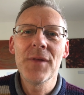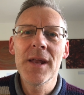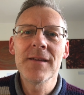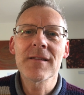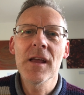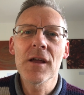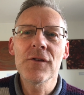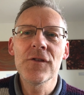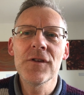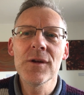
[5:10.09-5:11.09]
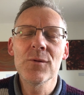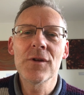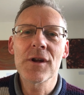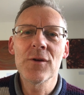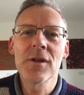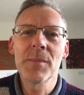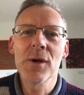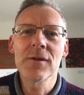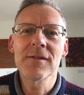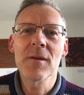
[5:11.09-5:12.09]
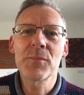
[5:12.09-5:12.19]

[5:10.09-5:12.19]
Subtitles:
then it's like a shield around about us.